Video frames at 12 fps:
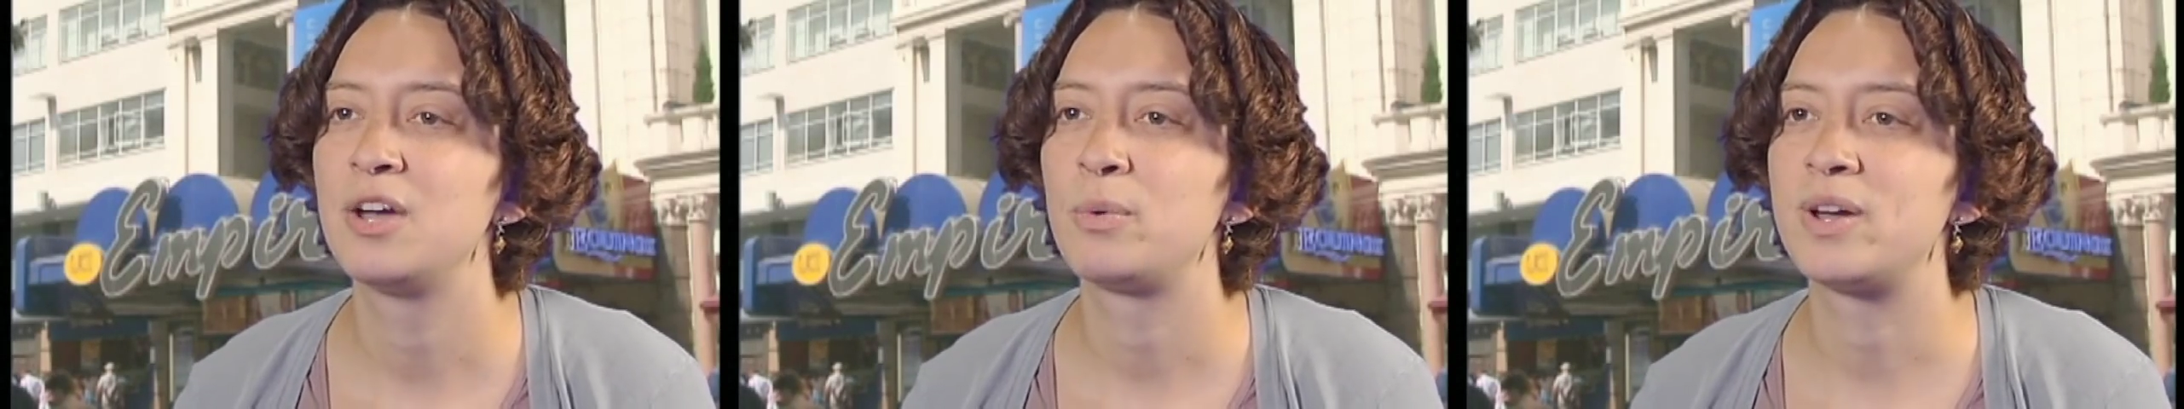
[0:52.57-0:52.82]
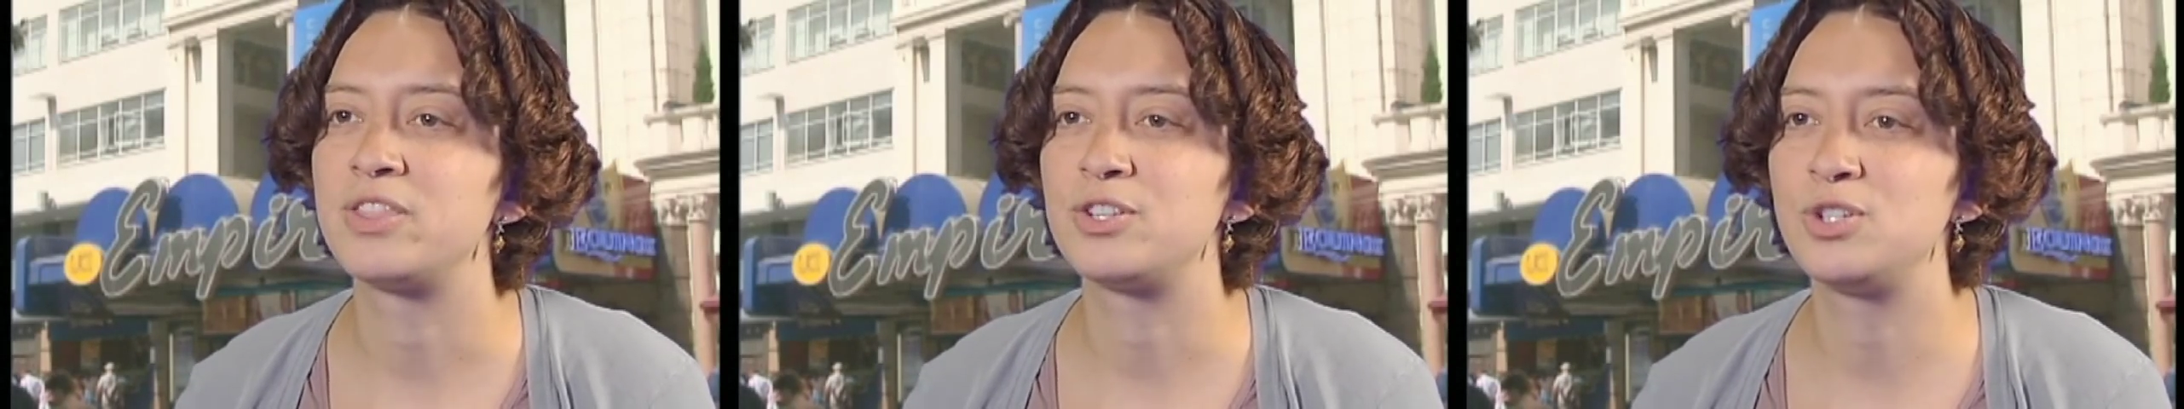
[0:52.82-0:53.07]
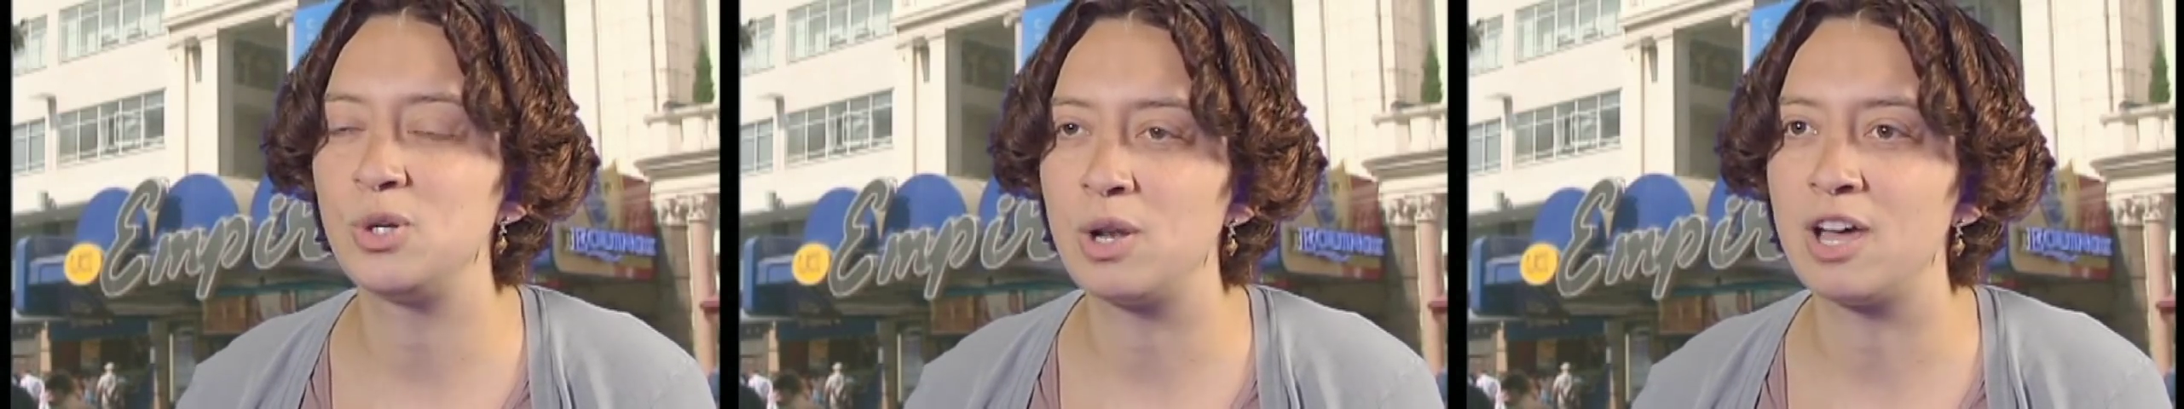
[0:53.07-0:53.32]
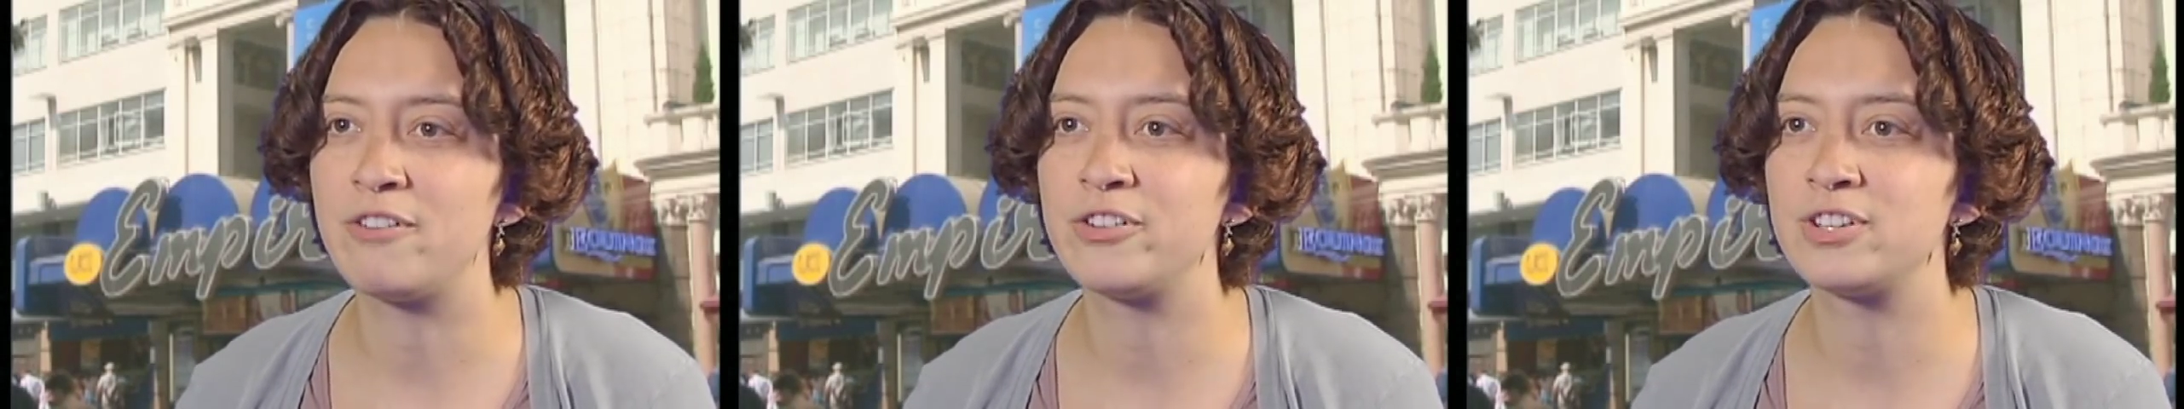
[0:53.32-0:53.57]
when the two
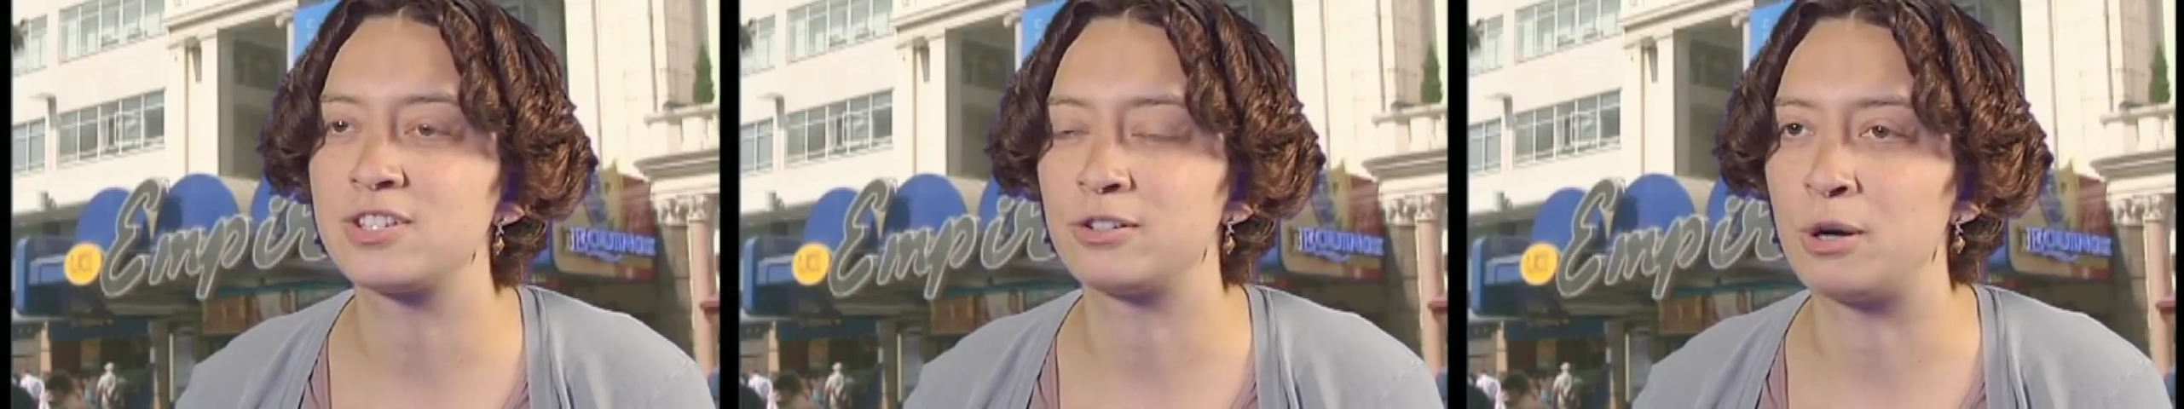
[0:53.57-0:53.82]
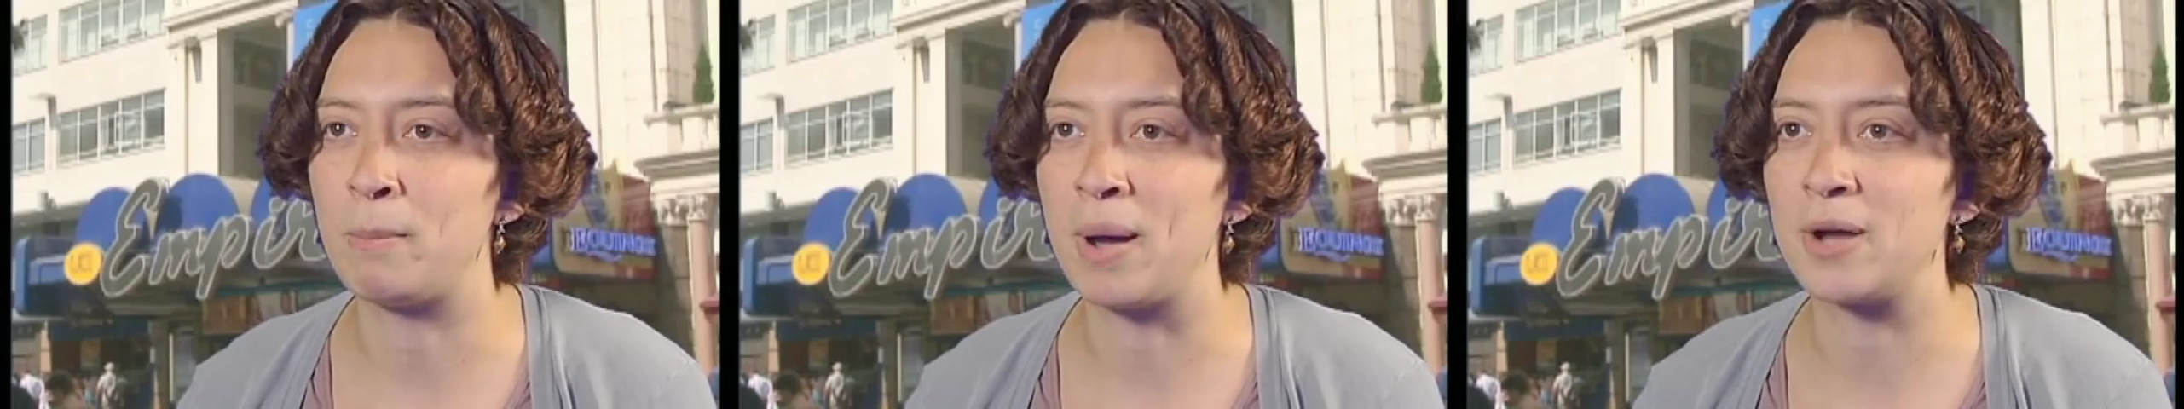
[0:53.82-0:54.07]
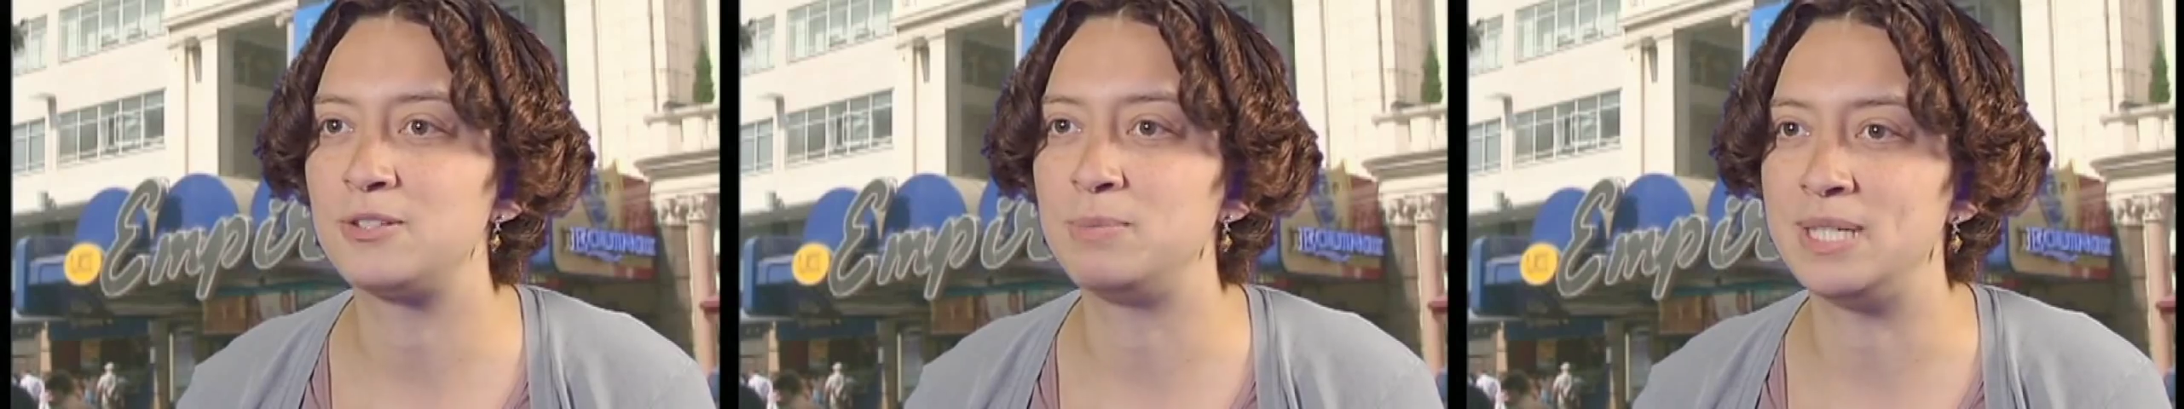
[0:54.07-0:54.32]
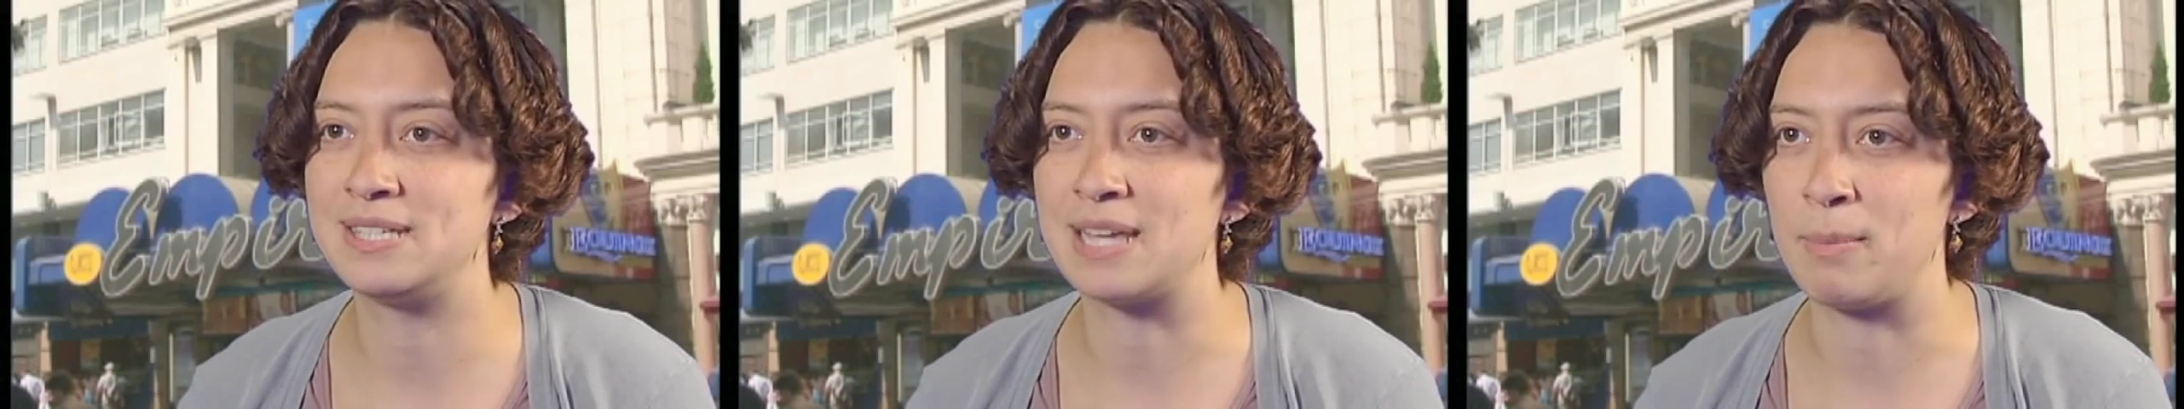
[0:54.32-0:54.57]
lovers are about to
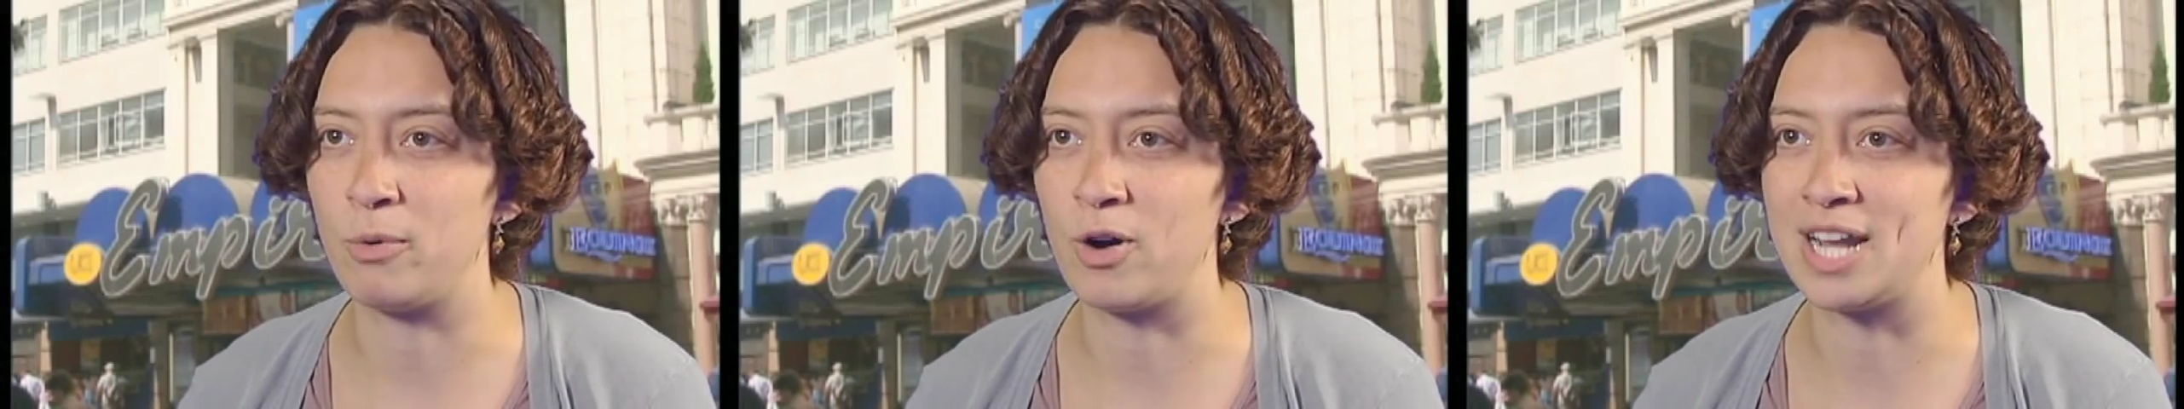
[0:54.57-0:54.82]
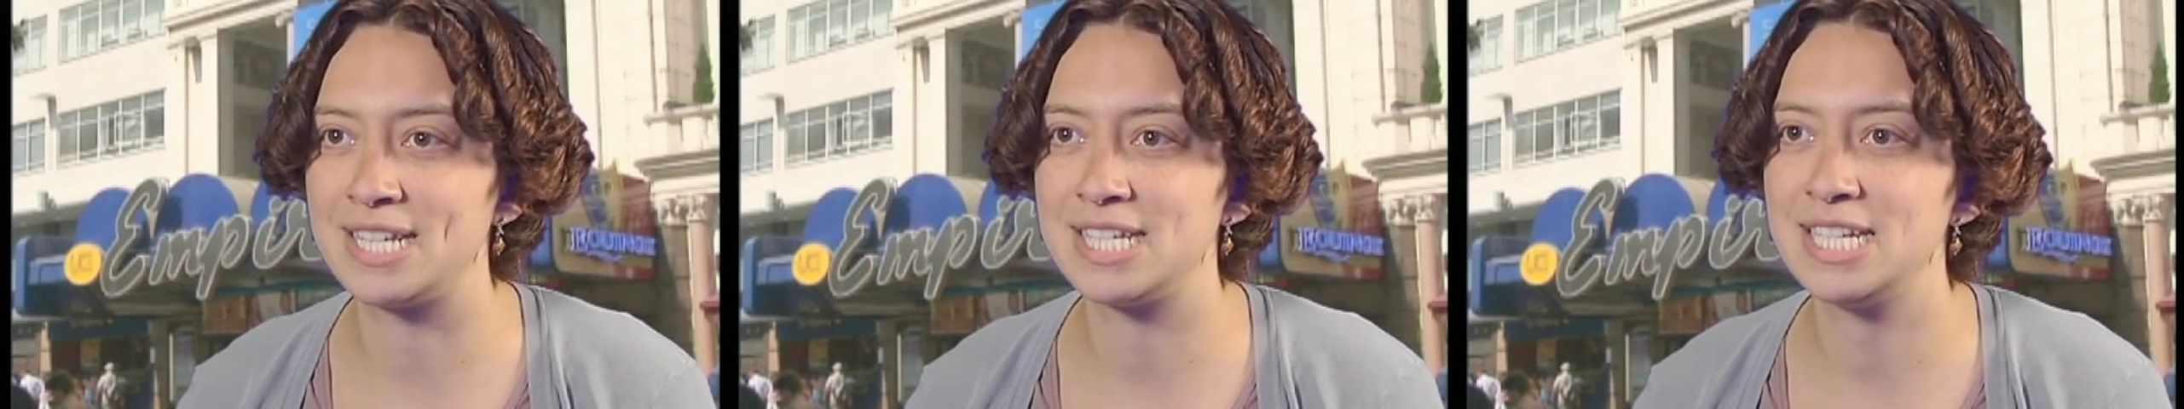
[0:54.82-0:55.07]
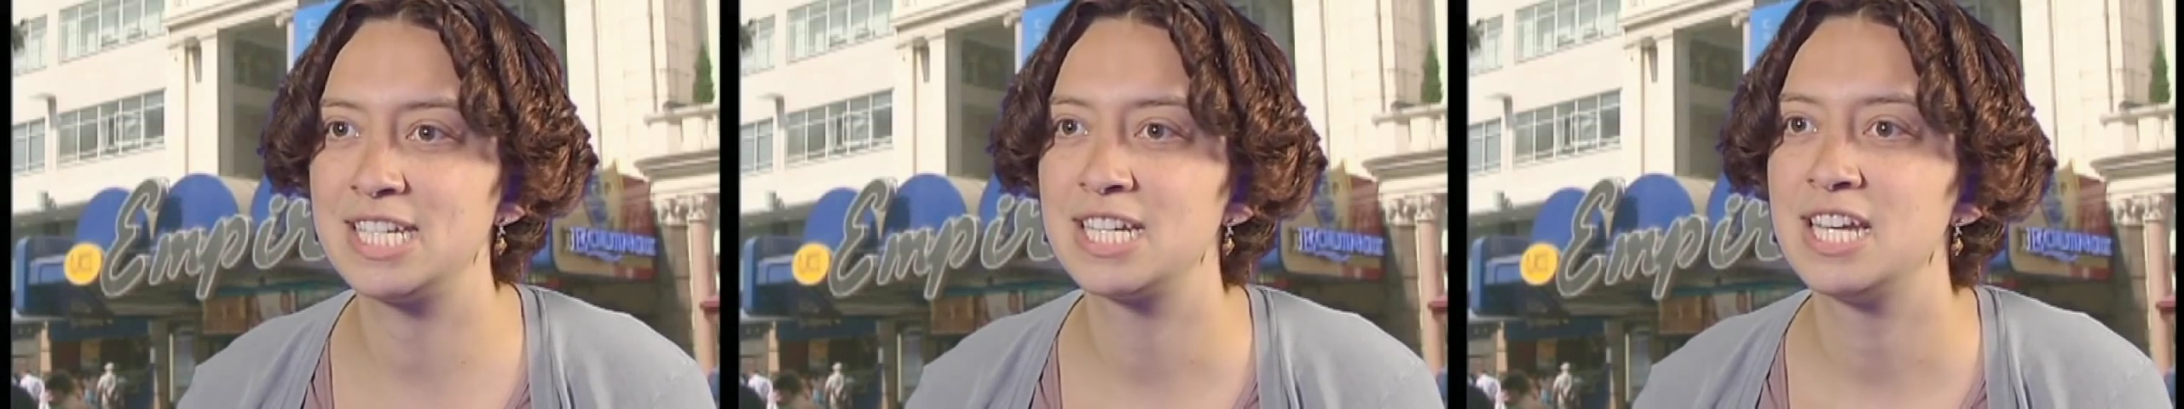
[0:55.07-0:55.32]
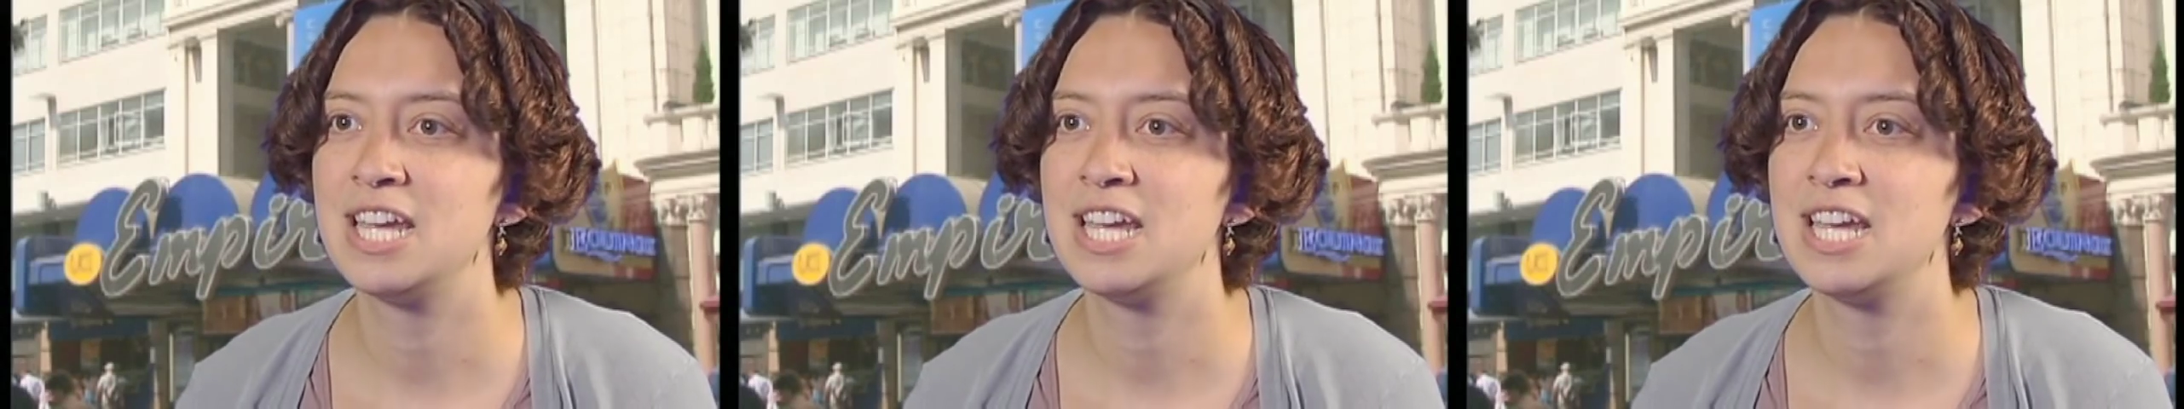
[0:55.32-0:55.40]
be separated